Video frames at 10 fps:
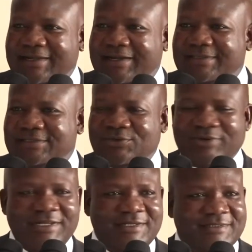I has
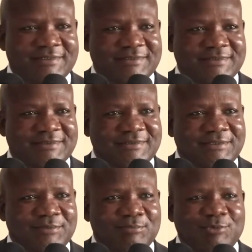stolen
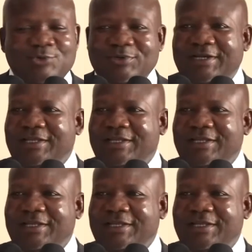mutual